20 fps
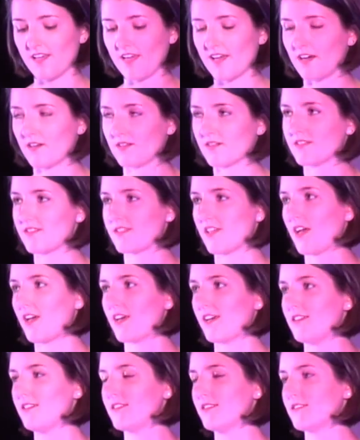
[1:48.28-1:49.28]

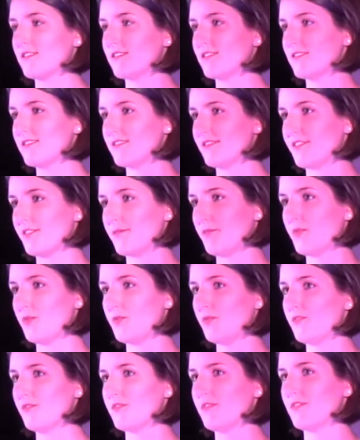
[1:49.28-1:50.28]
Outside, the
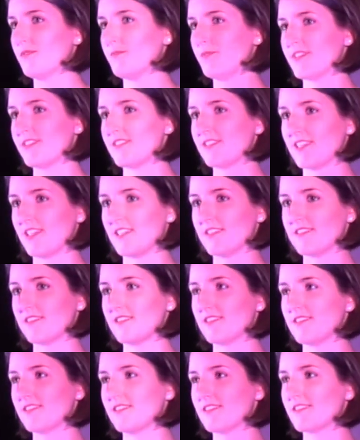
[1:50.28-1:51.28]
moon
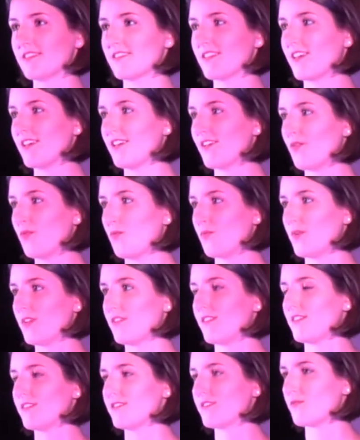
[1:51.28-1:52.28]
persists
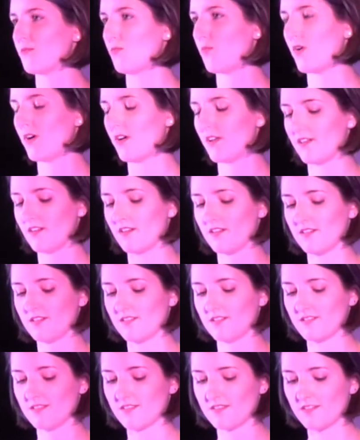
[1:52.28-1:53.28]
with its one
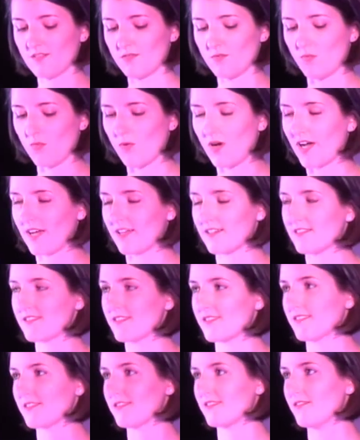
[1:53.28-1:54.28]

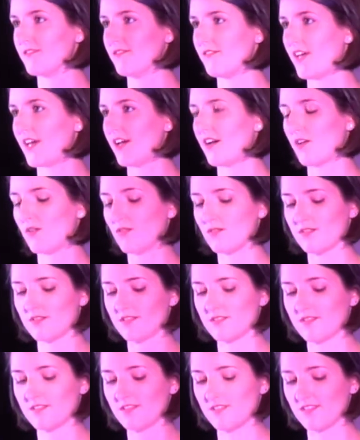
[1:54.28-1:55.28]
white vowel,
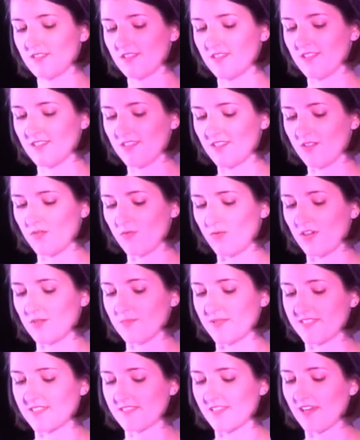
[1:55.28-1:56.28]
while
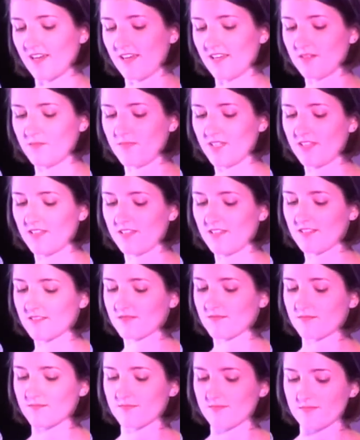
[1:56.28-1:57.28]
beside me,
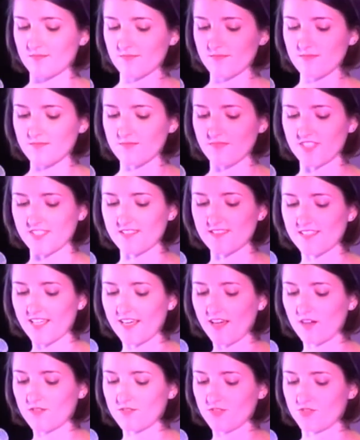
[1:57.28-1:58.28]
the
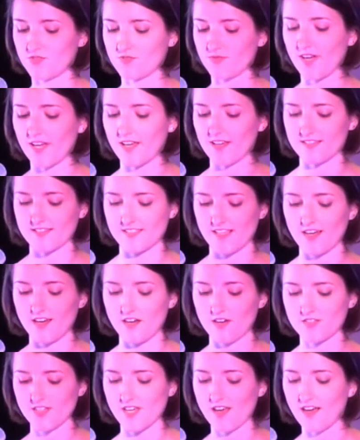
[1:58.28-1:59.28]
sound drags
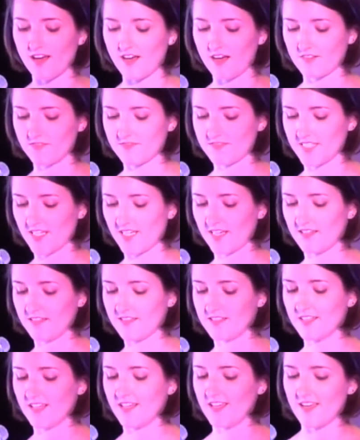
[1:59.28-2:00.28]
out
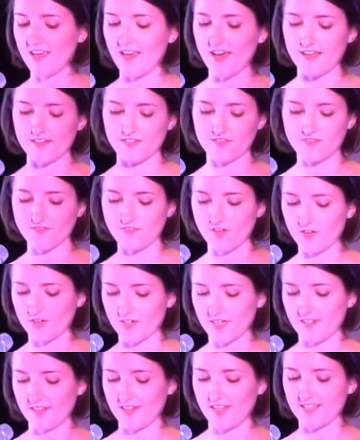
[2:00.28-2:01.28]
half-dead and
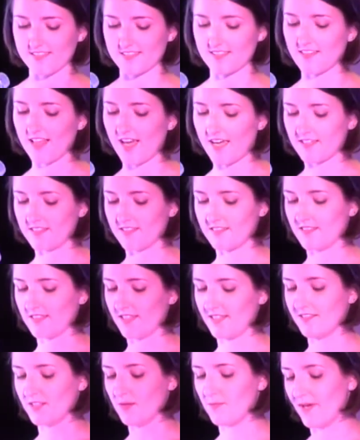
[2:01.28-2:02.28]
foreign as Latin in the